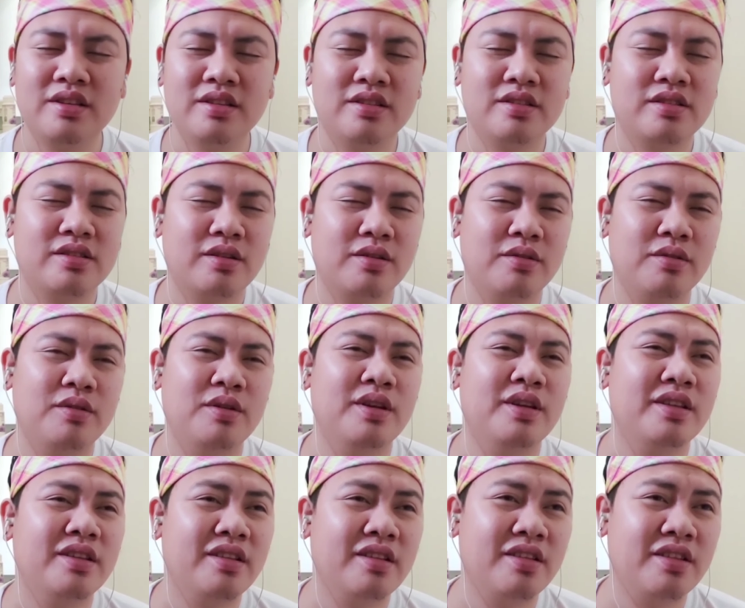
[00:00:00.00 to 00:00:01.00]
So
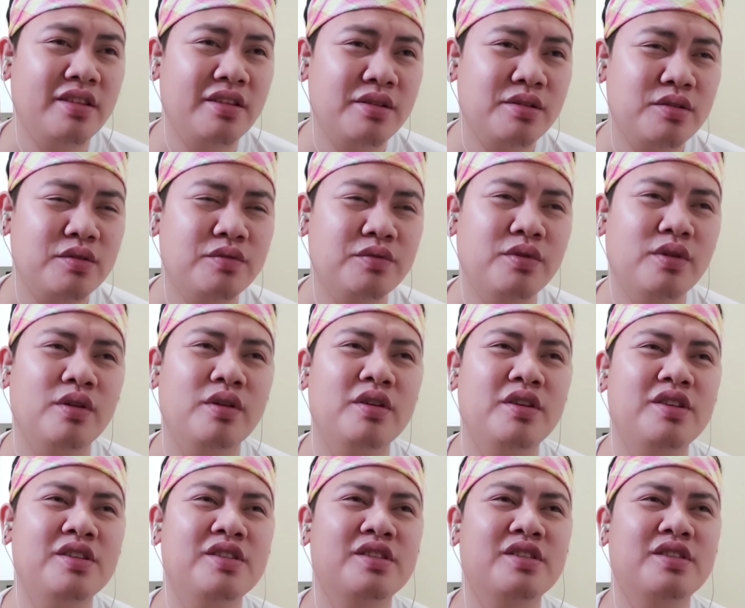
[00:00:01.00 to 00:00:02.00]
this
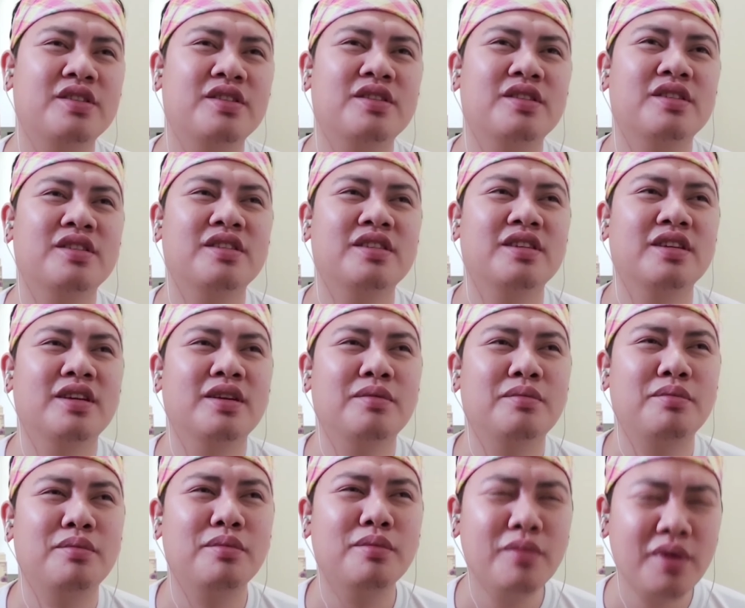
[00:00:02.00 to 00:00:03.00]
voice
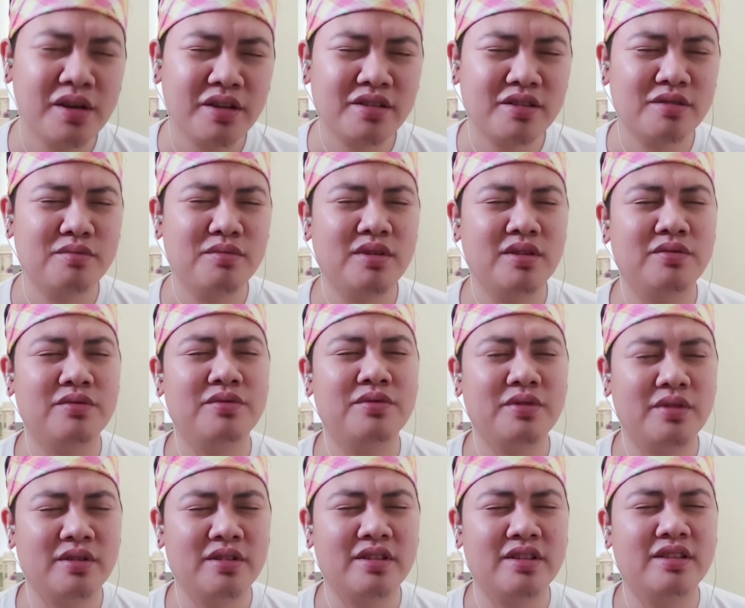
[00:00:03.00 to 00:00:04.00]
makes me
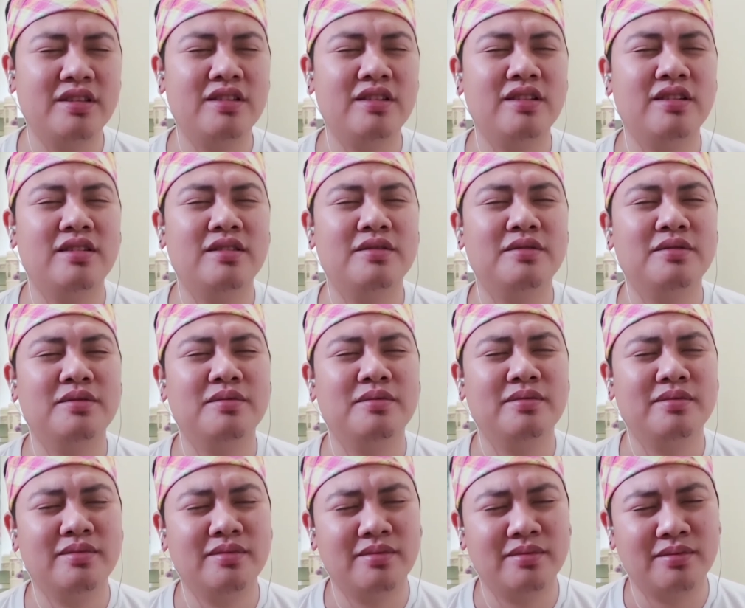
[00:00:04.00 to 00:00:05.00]
fall in love.
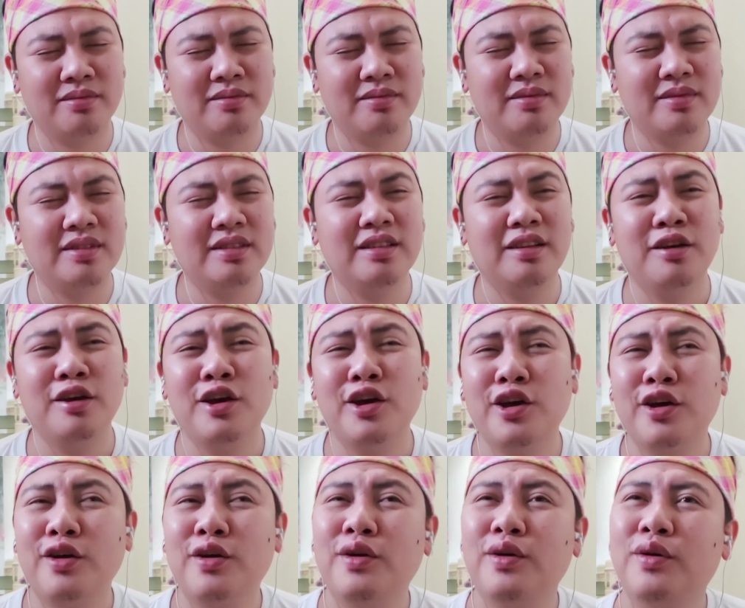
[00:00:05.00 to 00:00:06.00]
Uh,
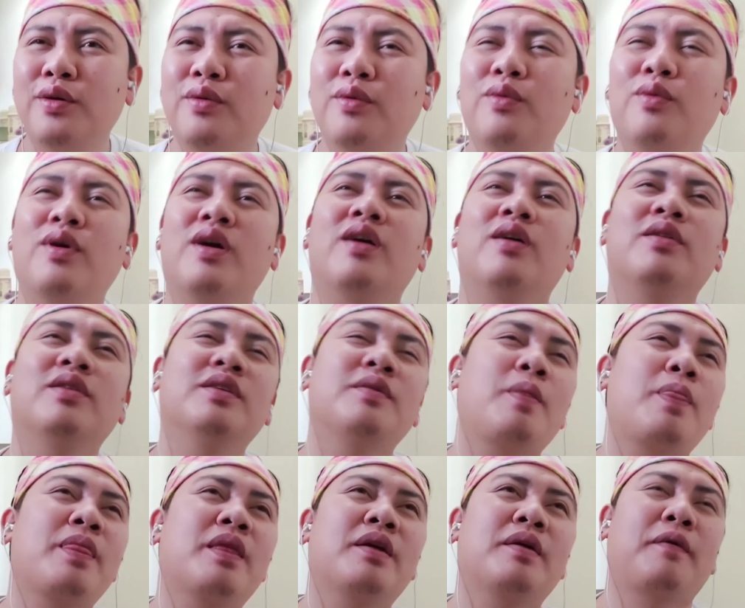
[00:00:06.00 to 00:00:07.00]

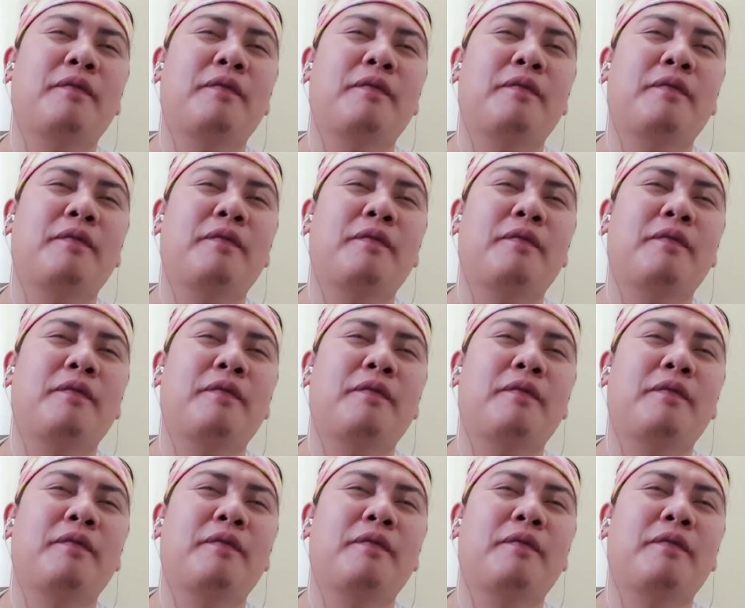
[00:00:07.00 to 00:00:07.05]
wow,